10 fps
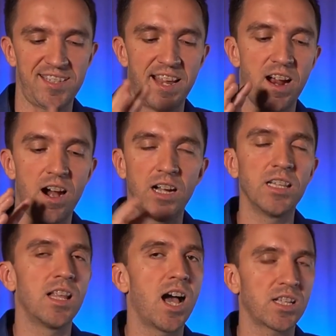They are
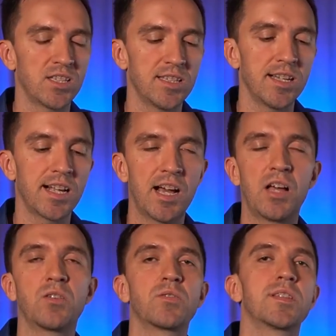locked in the
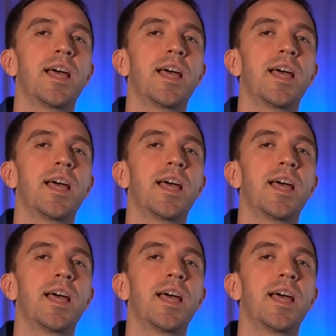account